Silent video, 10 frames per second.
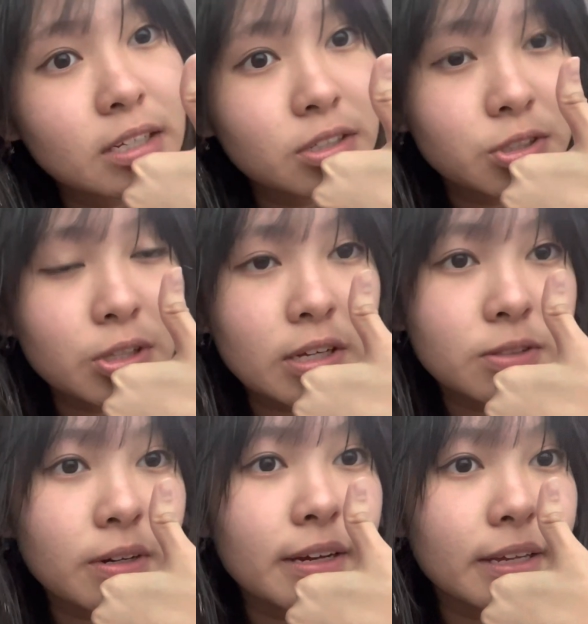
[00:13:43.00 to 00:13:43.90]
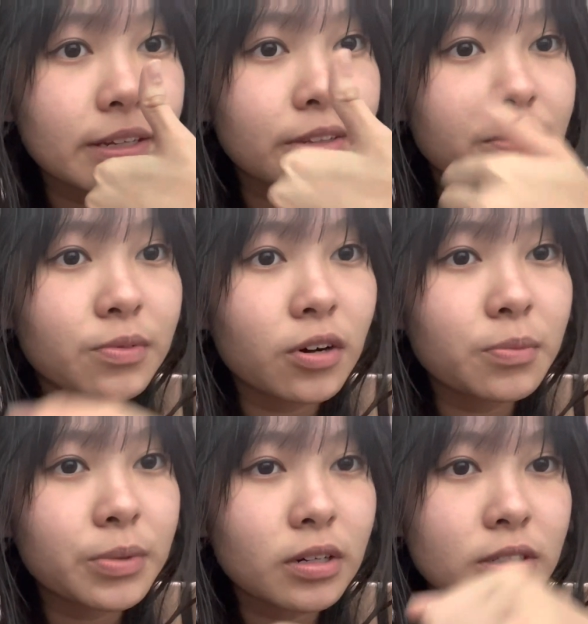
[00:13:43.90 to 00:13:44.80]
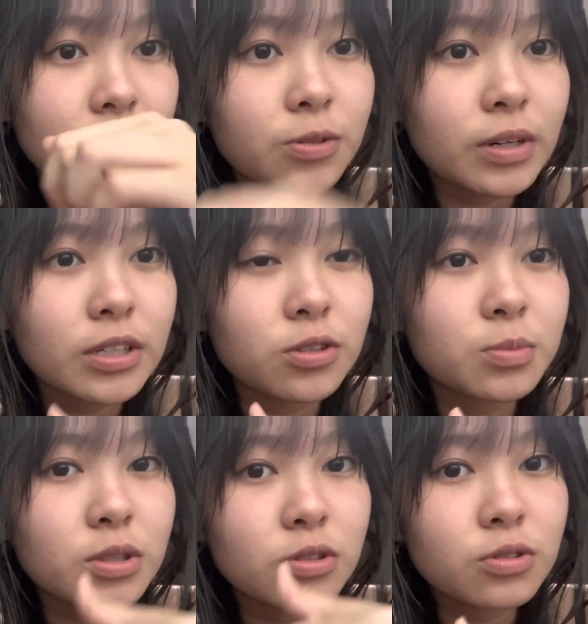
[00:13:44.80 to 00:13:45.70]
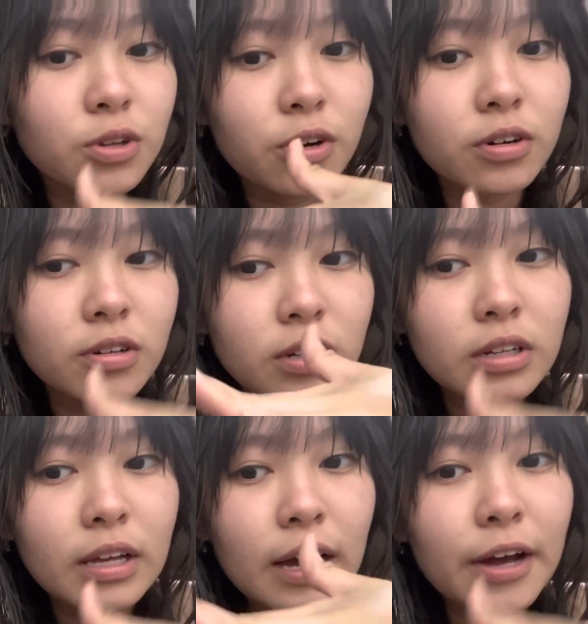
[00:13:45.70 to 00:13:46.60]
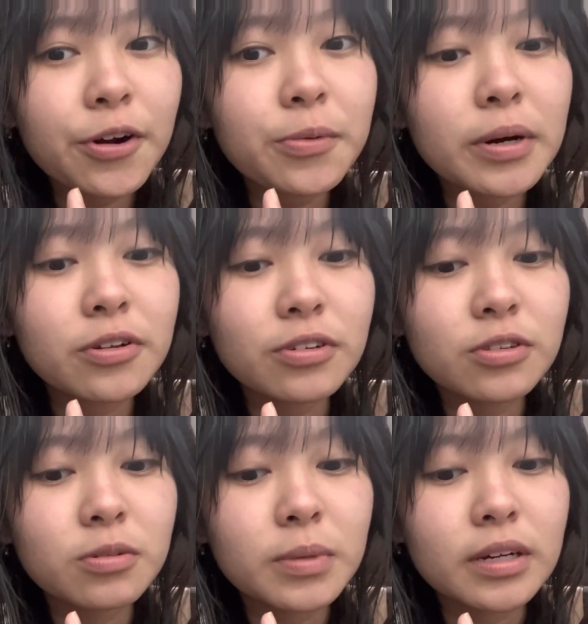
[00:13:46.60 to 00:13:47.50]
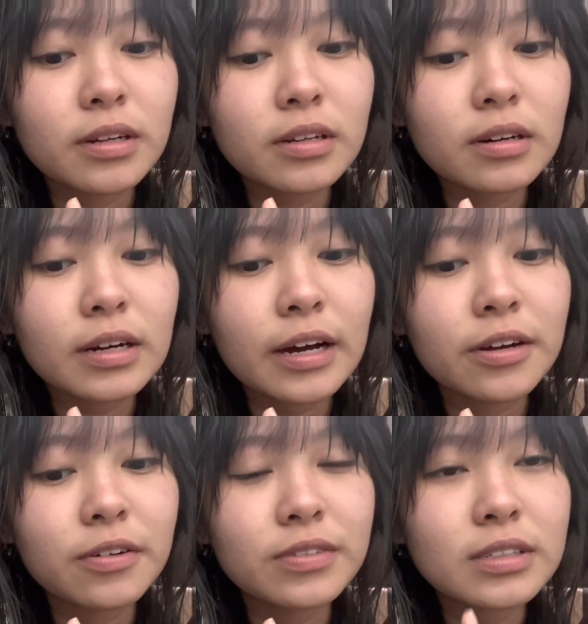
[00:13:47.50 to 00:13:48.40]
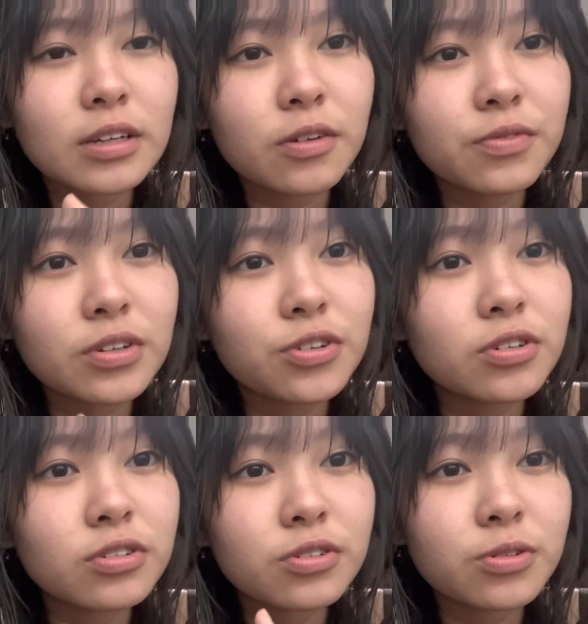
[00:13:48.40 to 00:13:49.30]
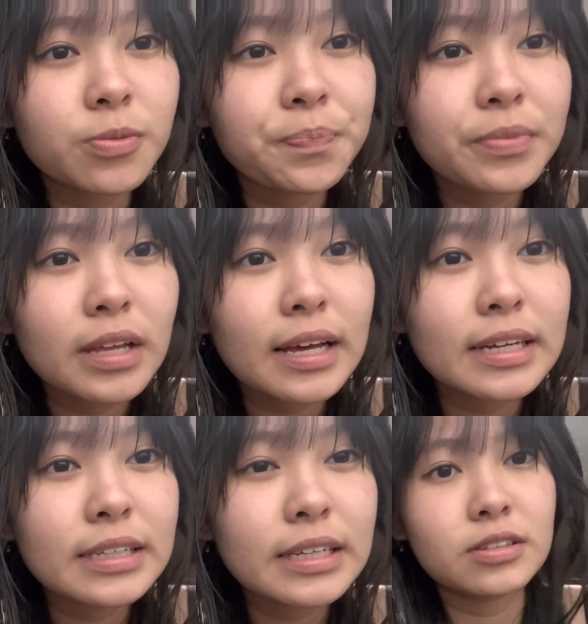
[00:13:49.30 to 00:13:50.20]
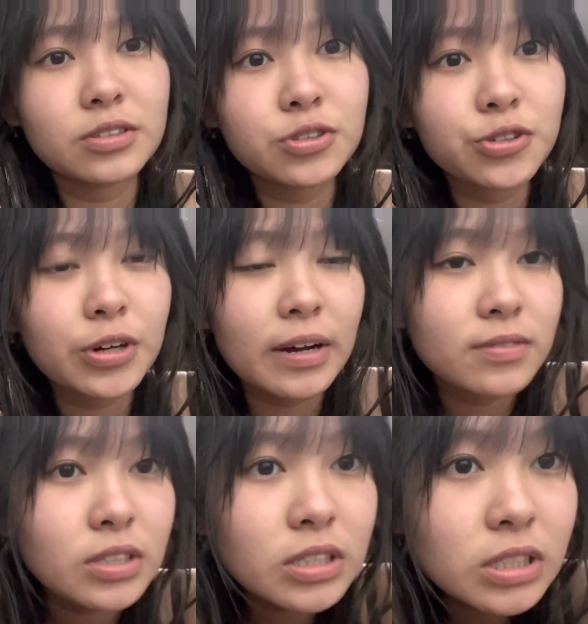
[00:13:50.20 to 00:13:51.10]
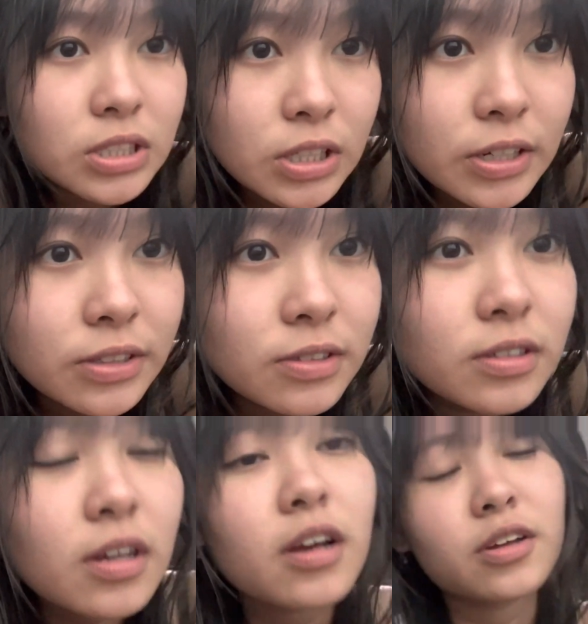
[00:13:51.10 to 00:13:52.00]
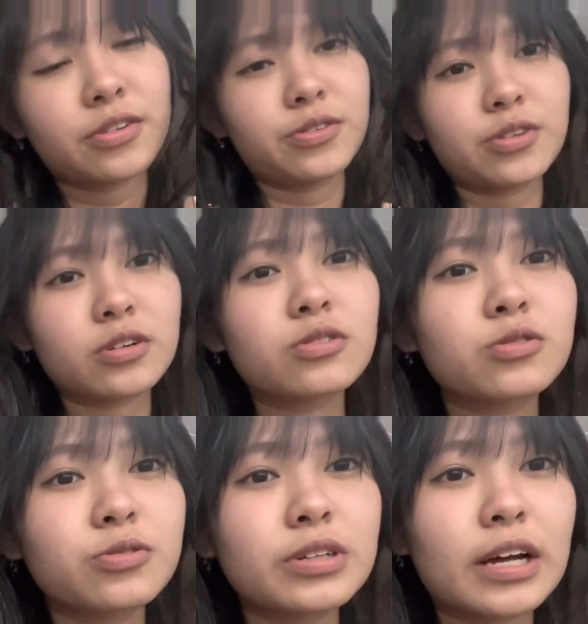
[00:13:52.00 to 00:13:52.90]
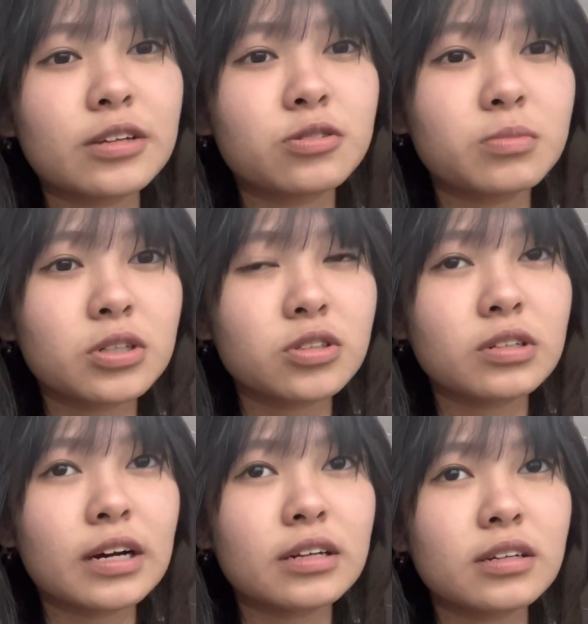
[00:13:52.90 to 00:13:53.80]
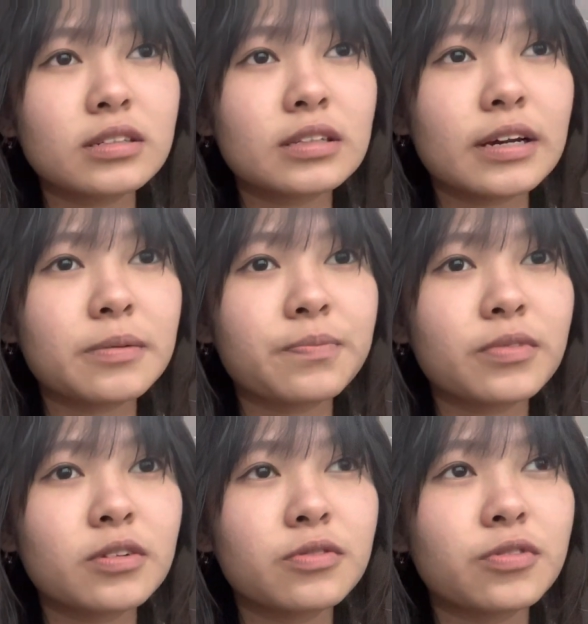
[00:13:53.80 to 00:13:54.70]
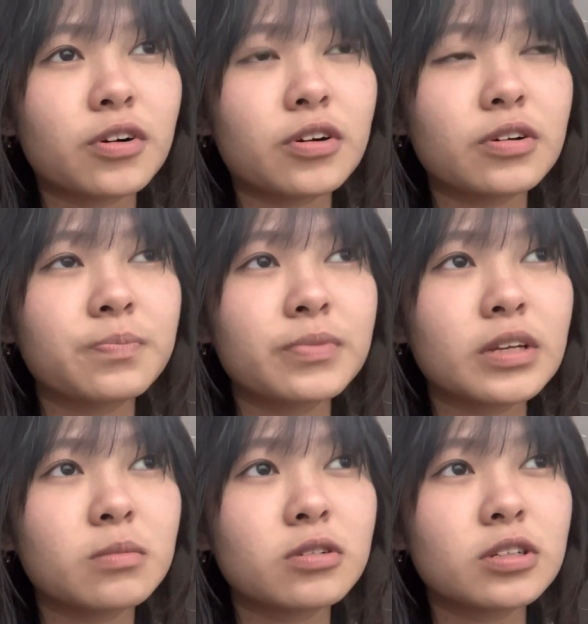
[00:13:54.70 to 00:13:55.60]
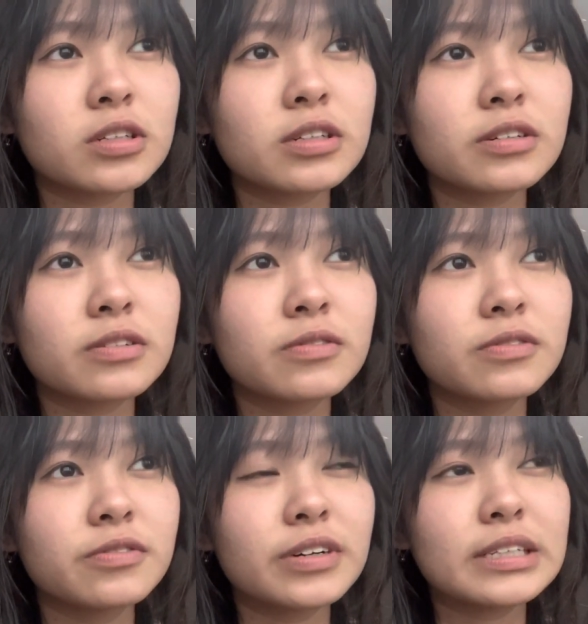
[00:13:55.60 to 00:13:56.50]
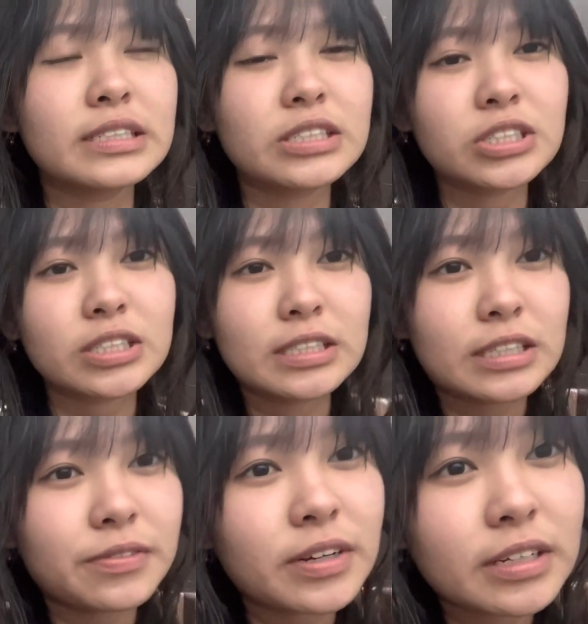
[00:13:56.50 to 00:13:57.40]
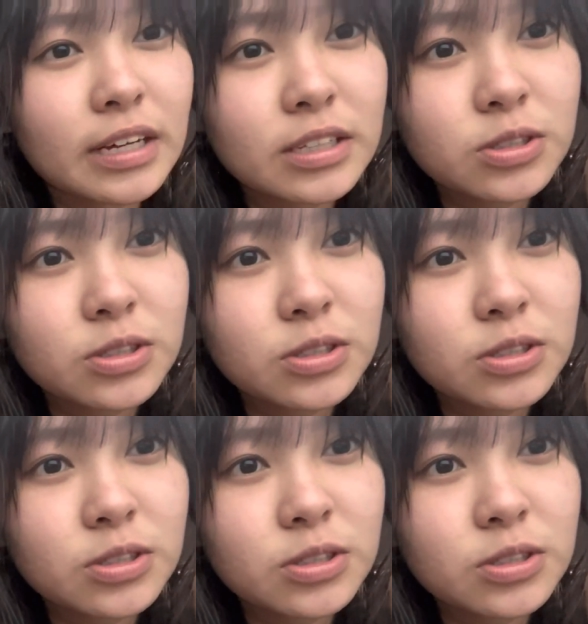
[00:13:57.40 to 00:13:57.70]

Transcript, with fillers: So that's why I'm ending the vlog because I don't want it to be too long. I hope I don't need to make another kind of this type of video soon. Yeah, so I've just learned not to rely too much on others like for emotional validation and stuff like that.